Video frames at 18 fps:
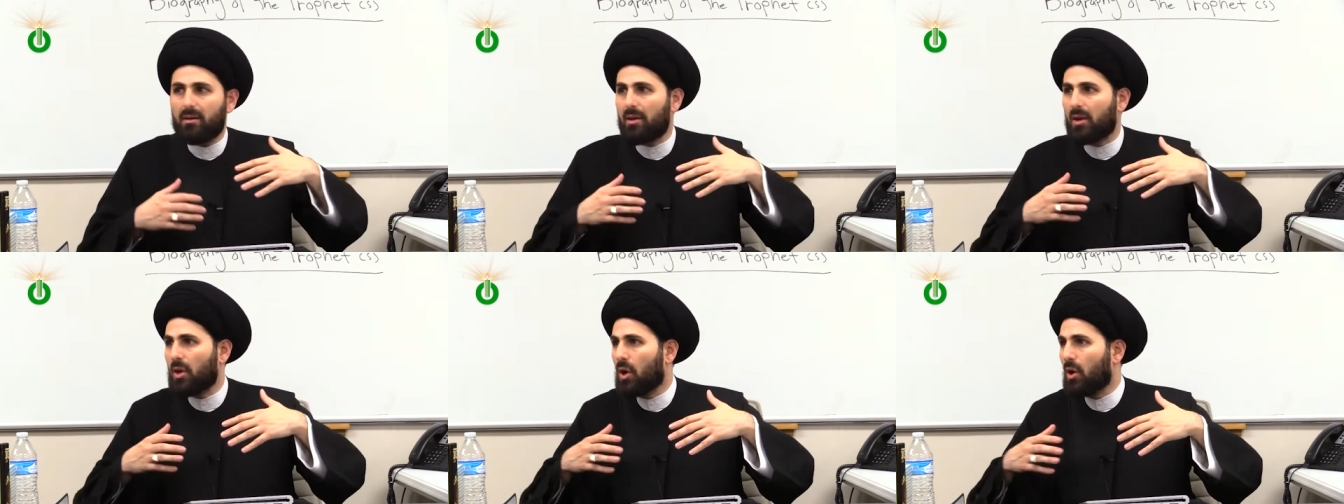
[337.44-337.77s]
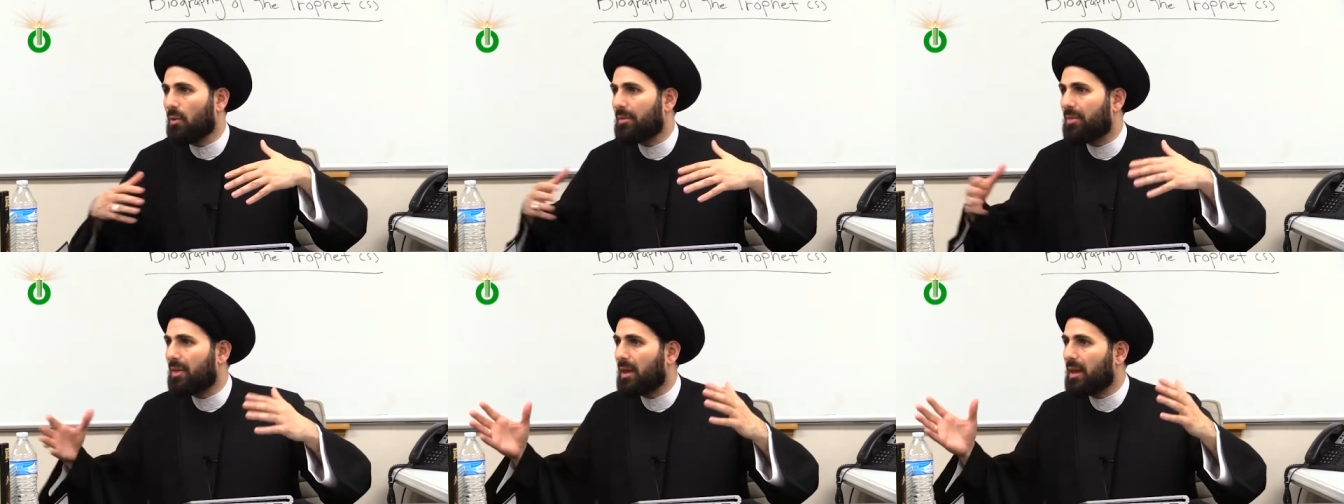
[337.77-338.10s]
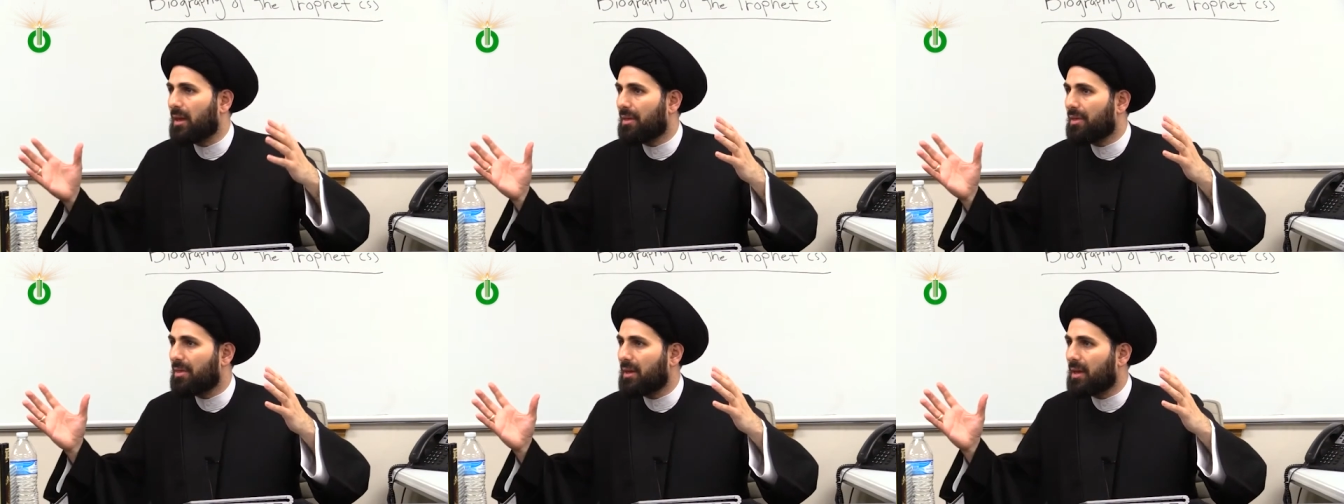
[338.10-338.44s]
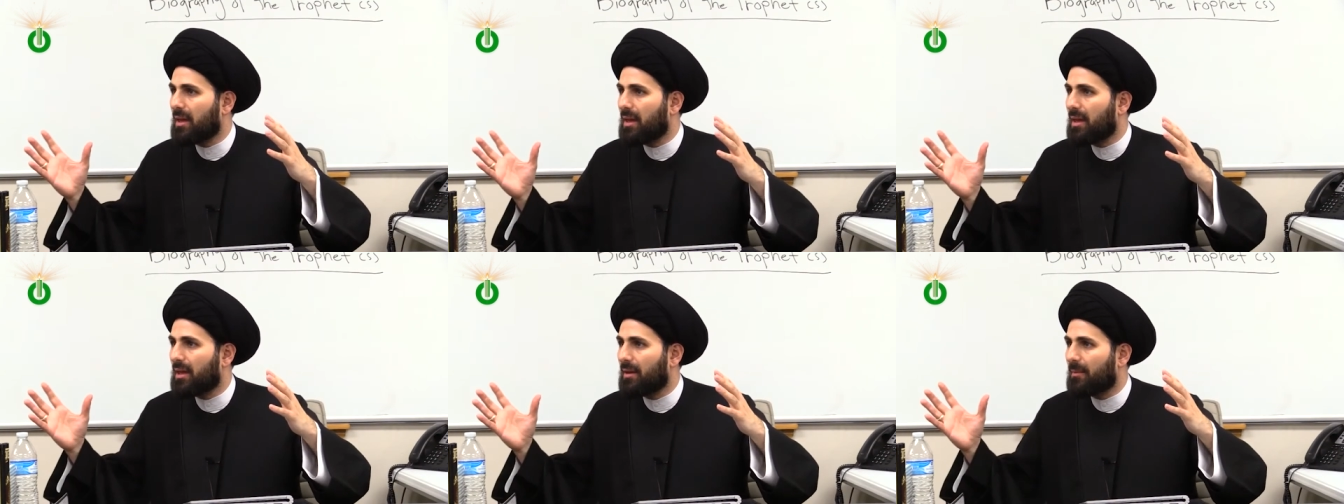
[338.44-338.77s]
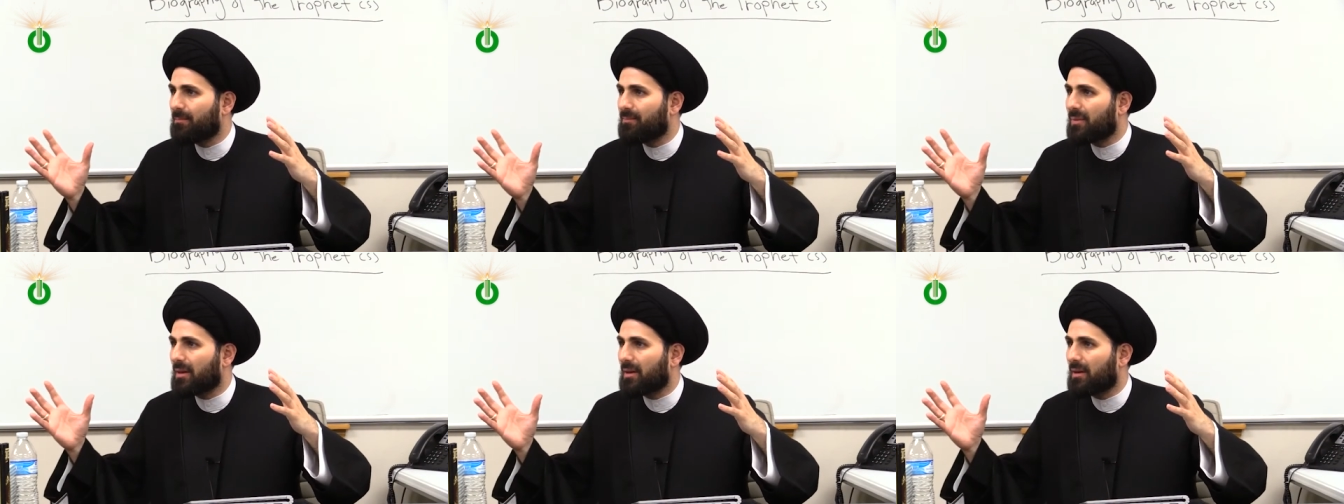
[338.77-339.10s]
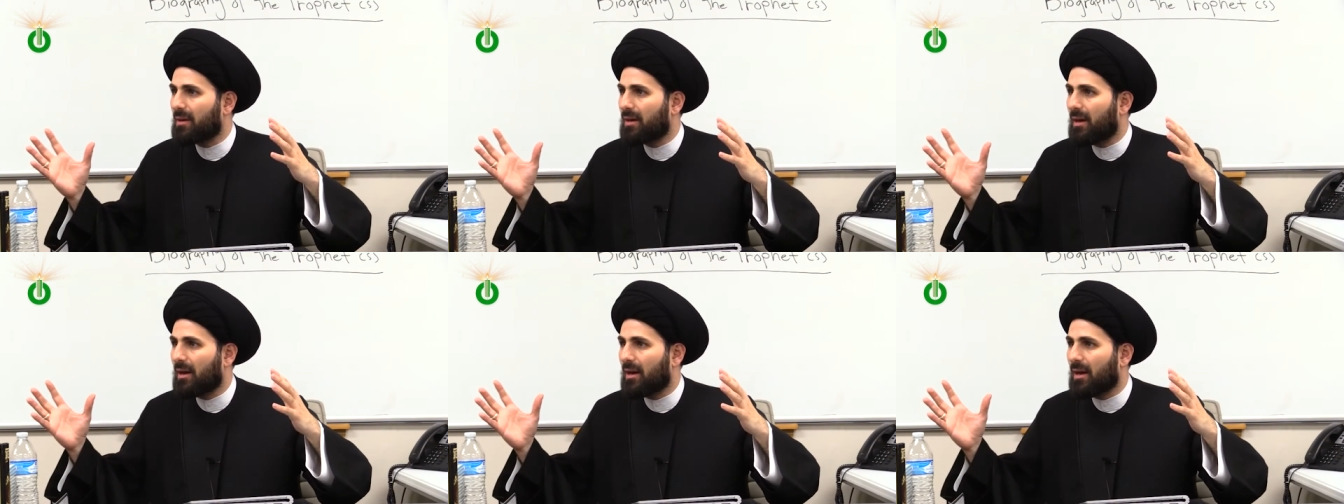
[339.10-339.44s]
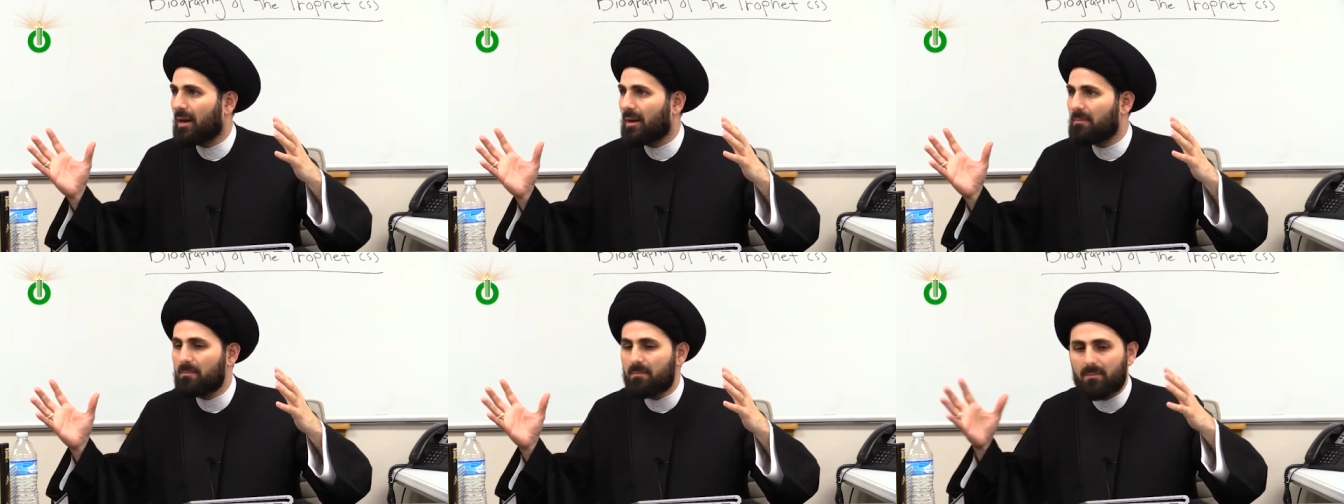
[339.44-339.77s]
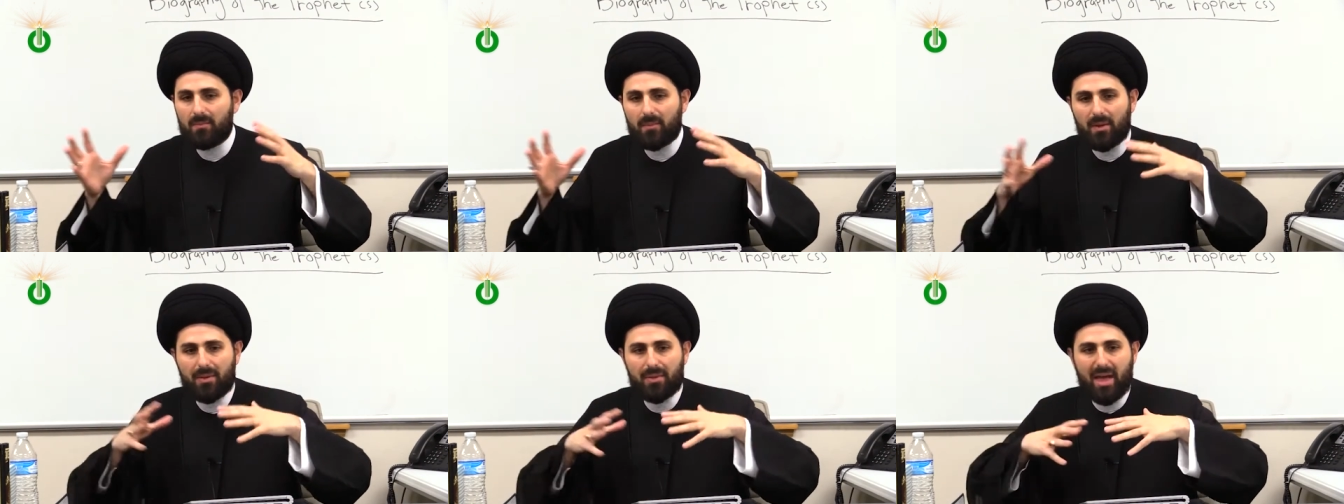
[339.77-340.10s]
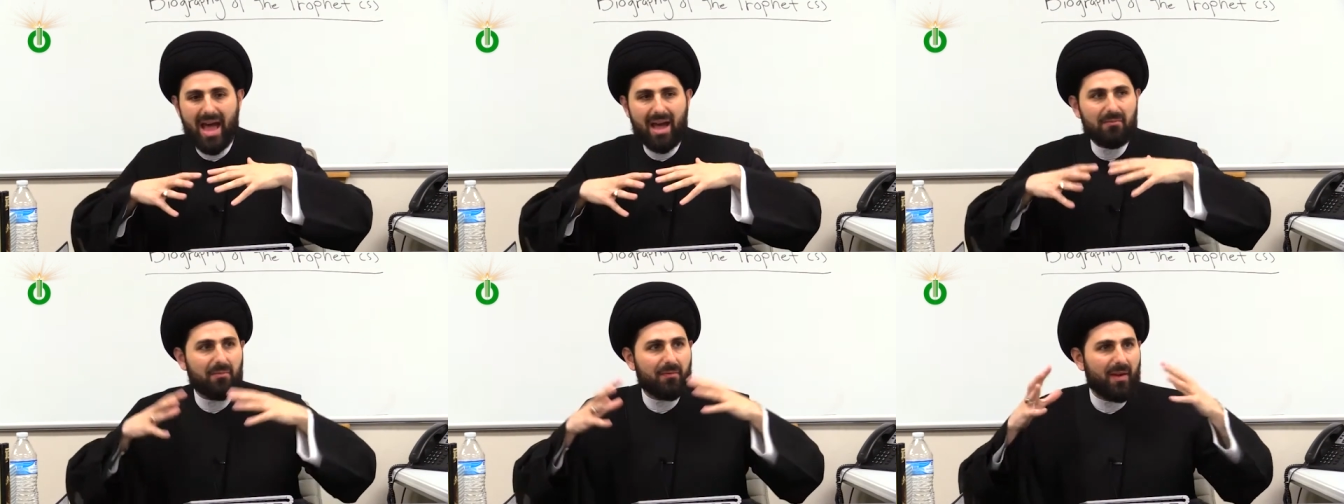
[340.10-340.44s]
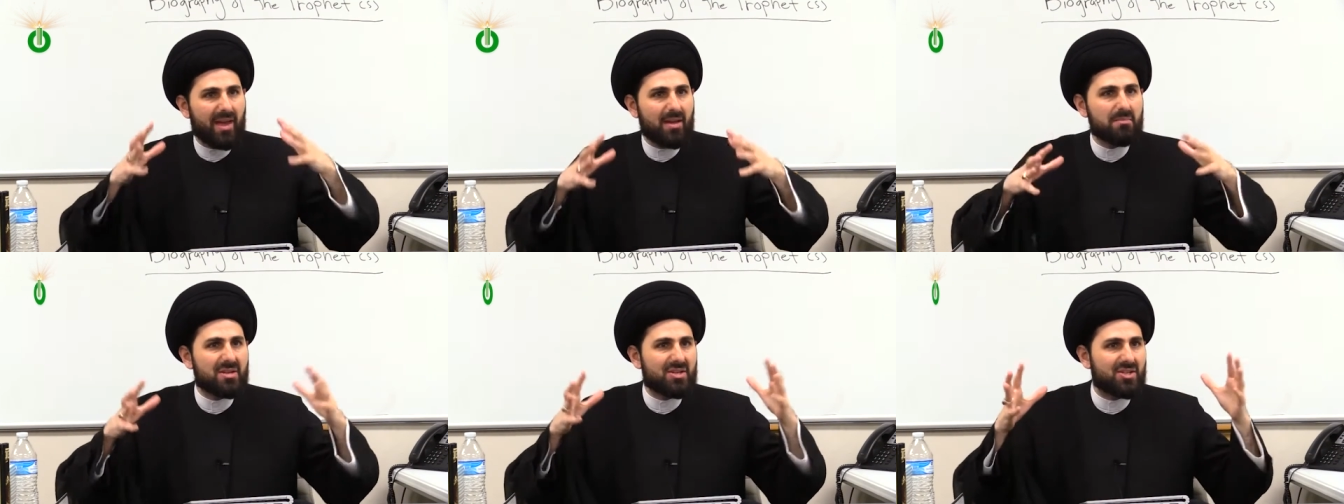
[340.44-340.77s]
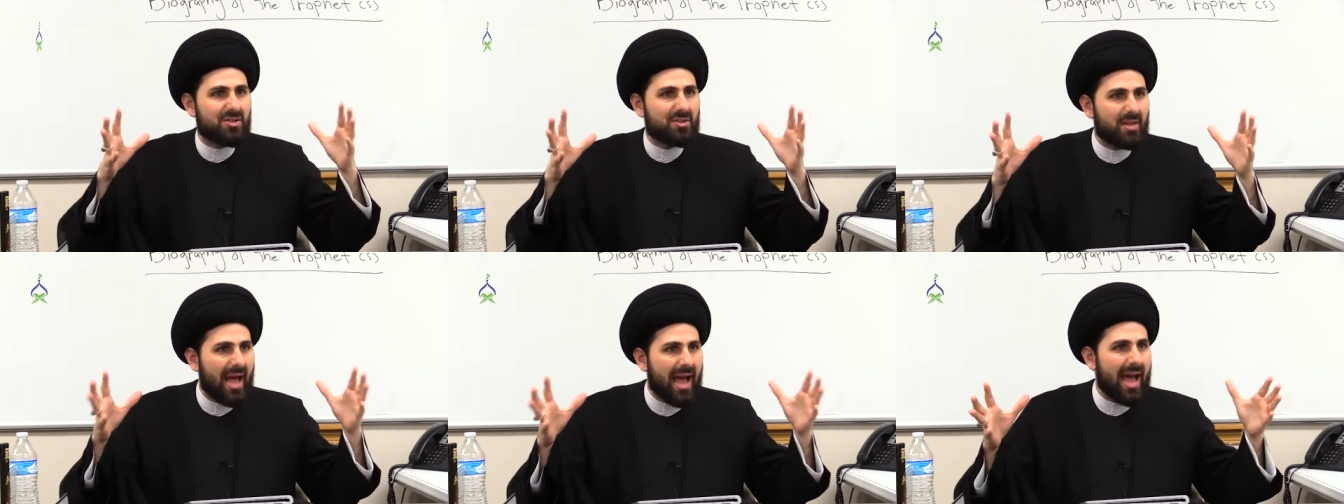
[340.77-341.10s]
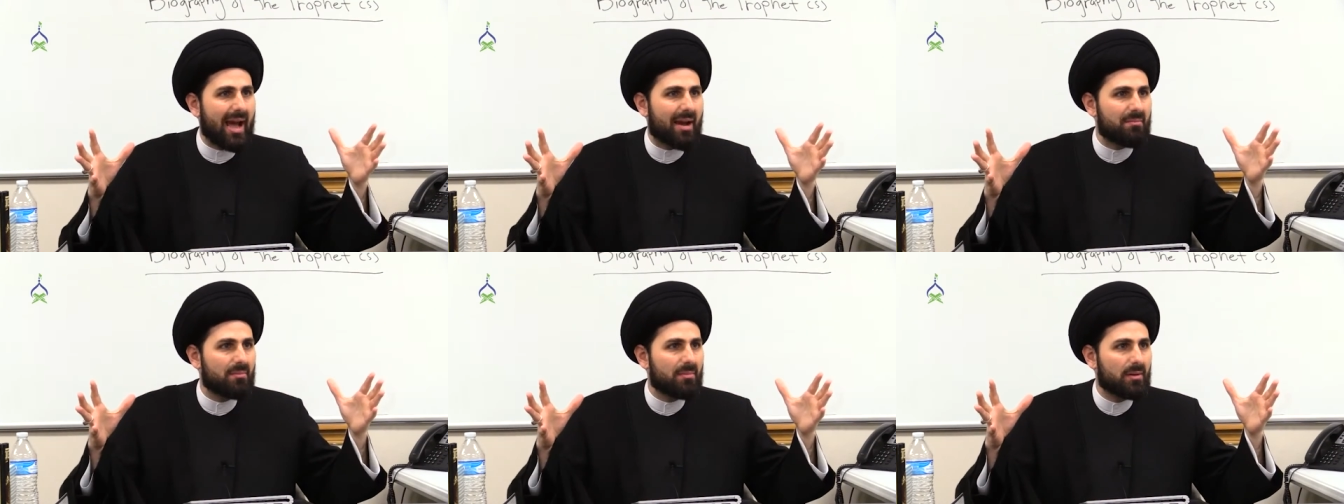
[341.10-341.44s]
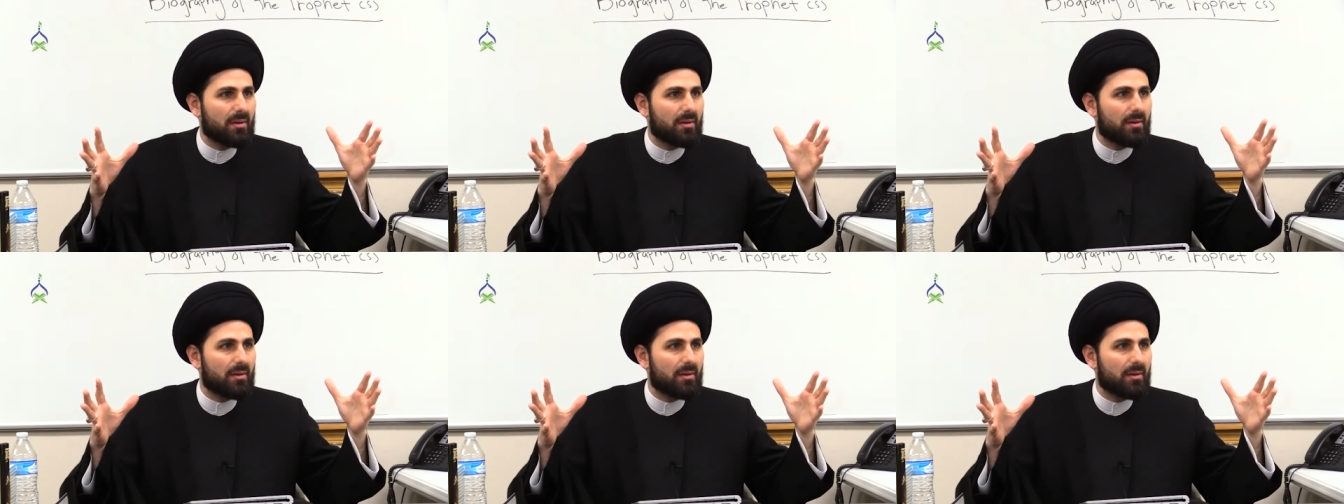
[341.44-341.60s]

You know, the, the, um, that famous dam